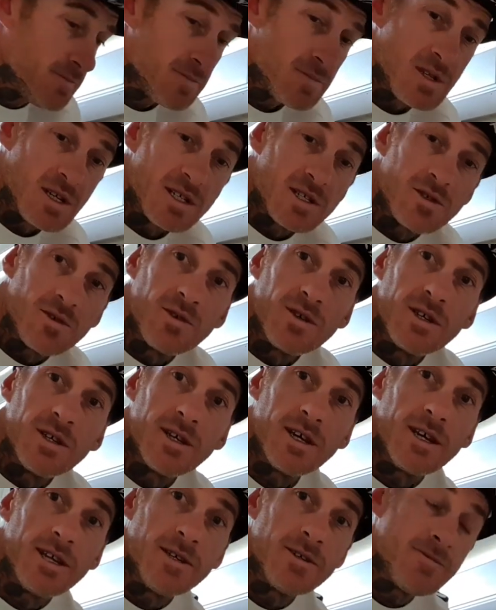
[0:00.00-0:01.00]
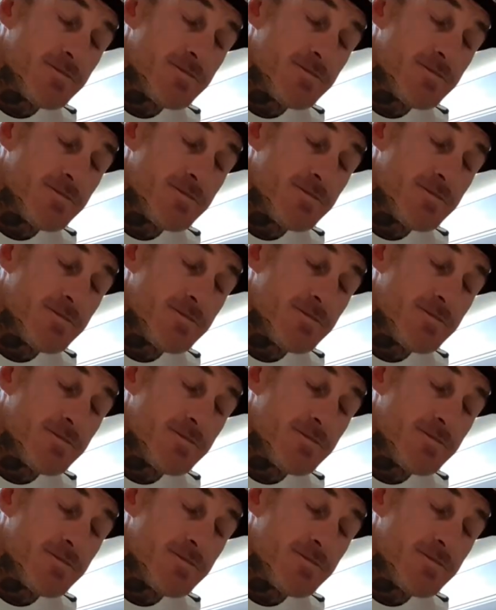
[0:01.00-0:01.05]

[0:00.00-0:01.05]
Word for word: That's all you need.